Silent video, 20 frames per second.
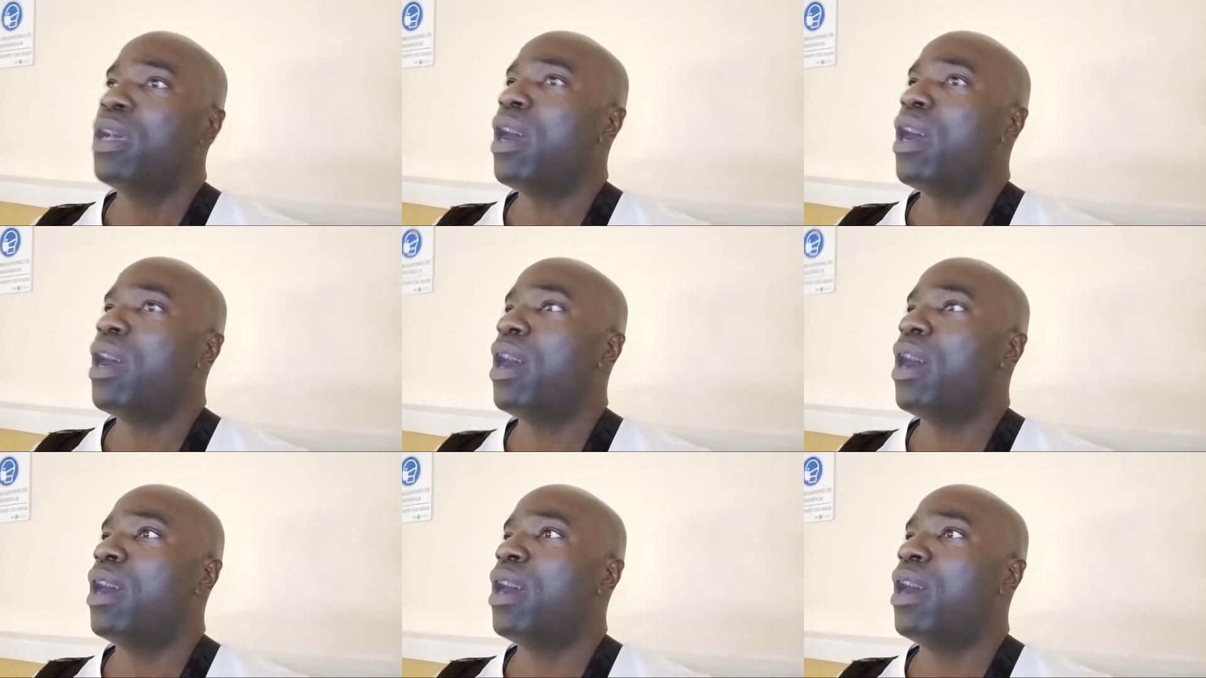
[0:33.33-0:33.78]

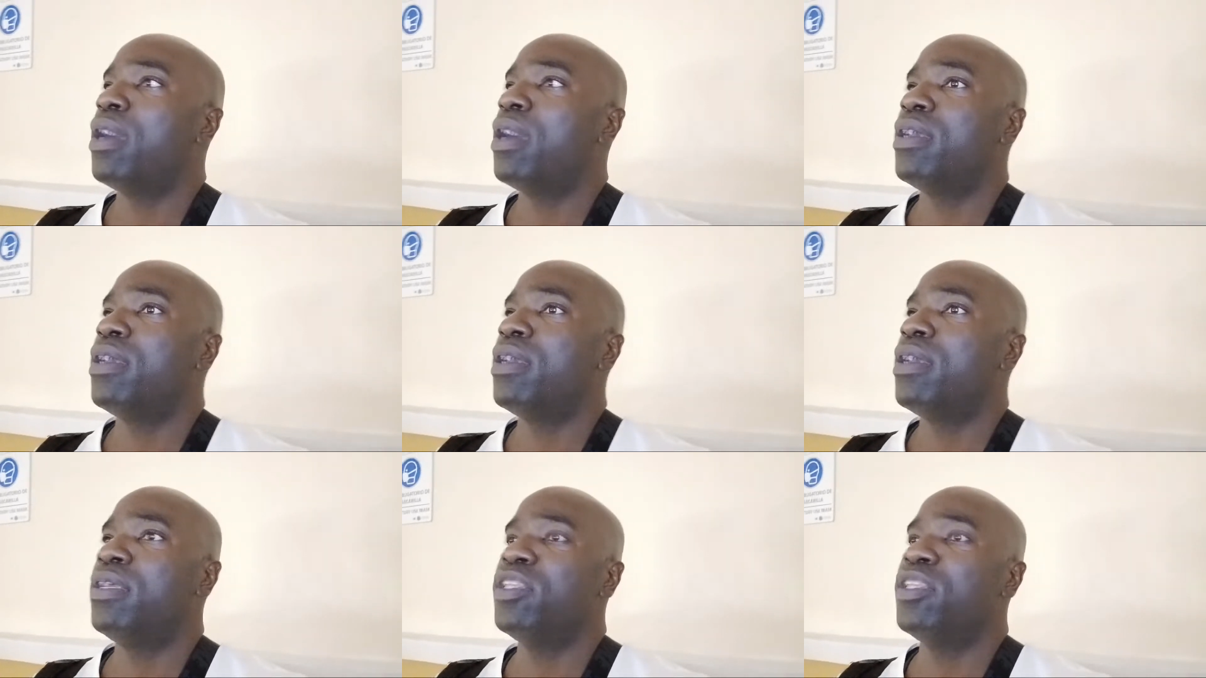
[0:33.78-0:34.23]

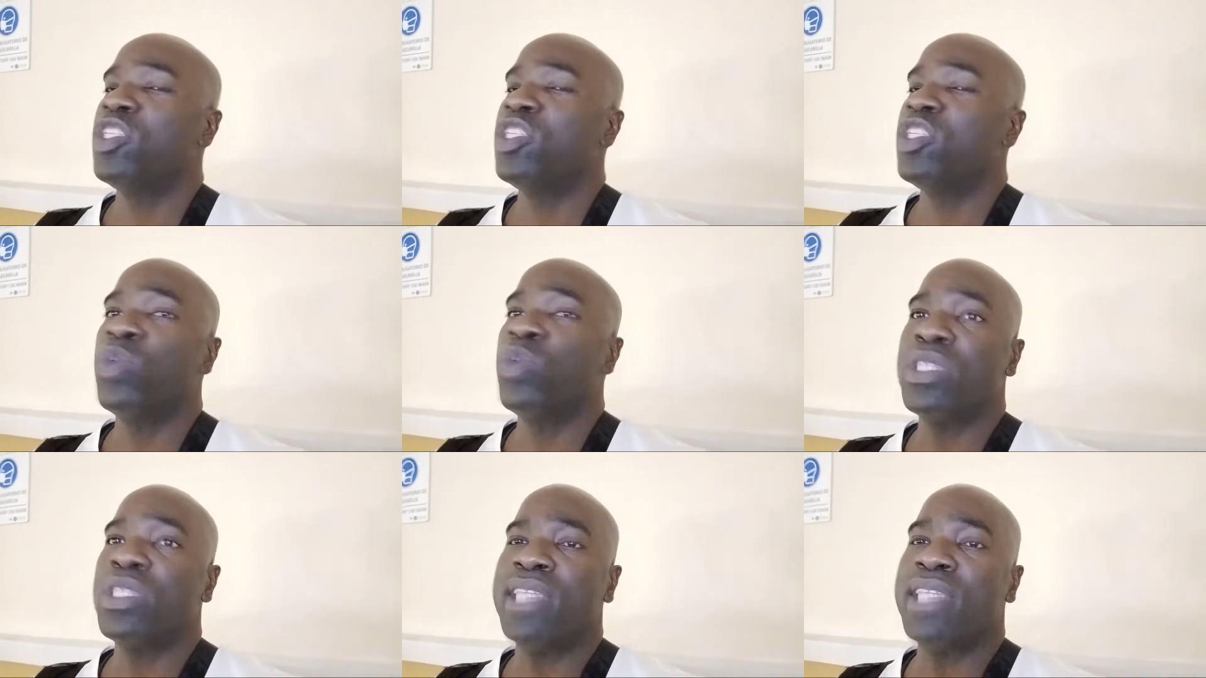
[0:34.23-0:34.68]

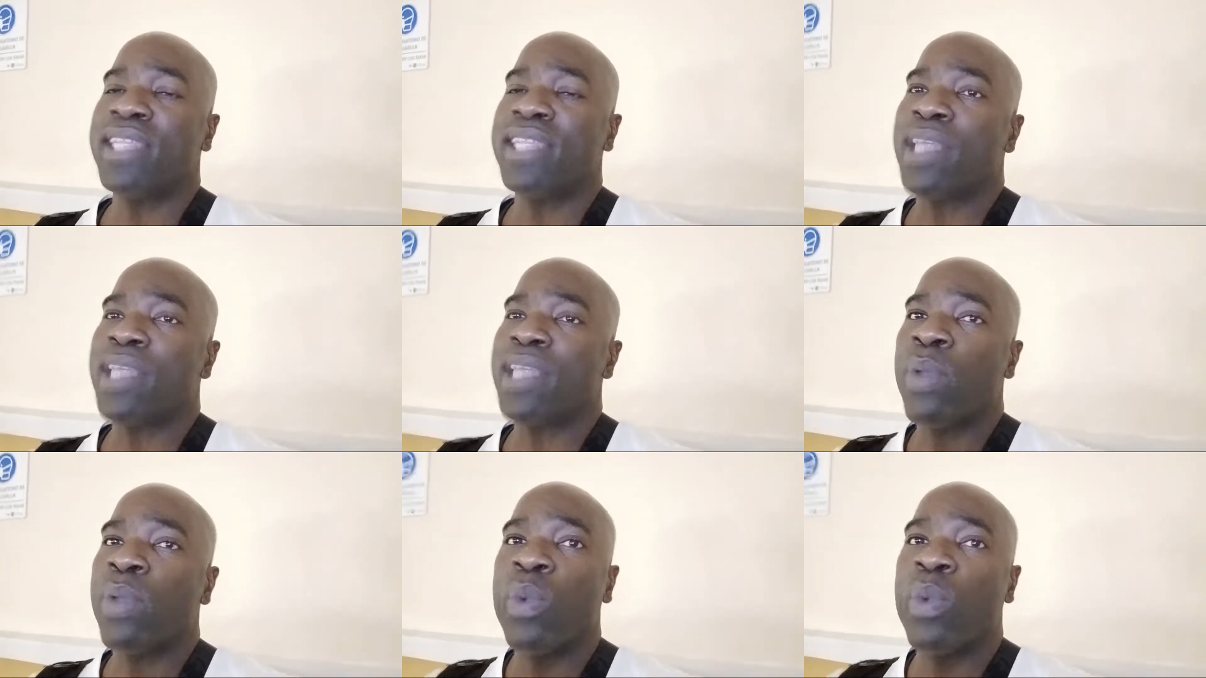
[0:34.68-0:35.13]
You would think
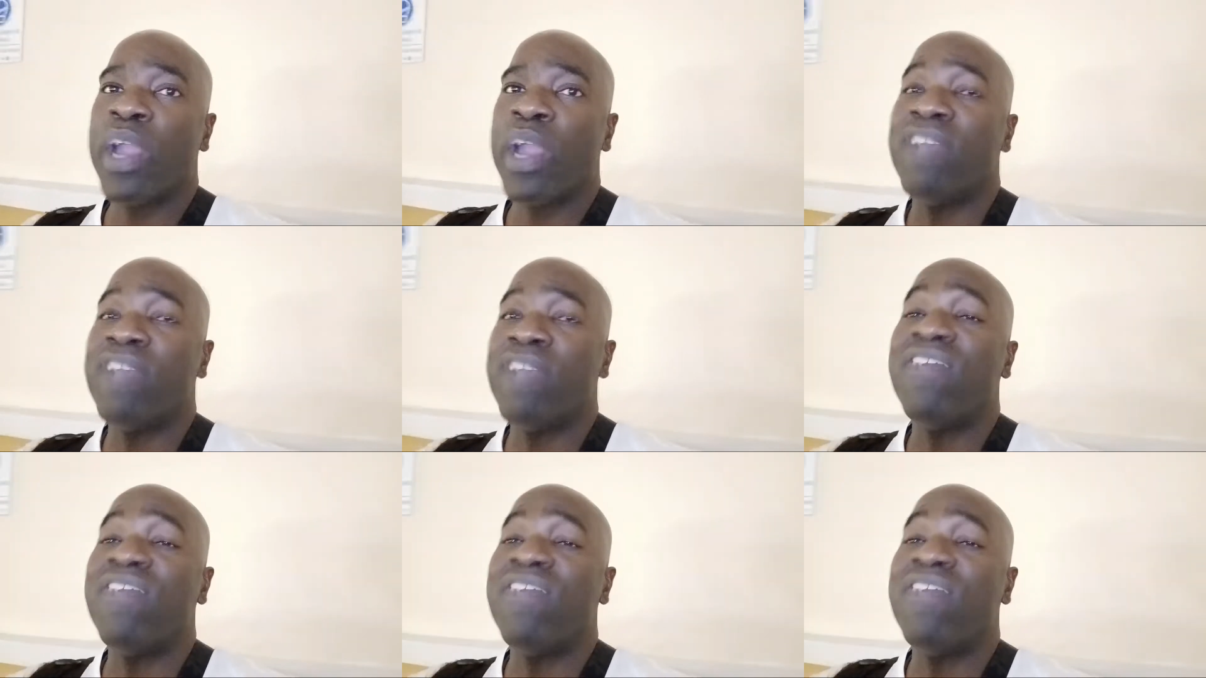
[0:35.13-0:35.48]
that we were in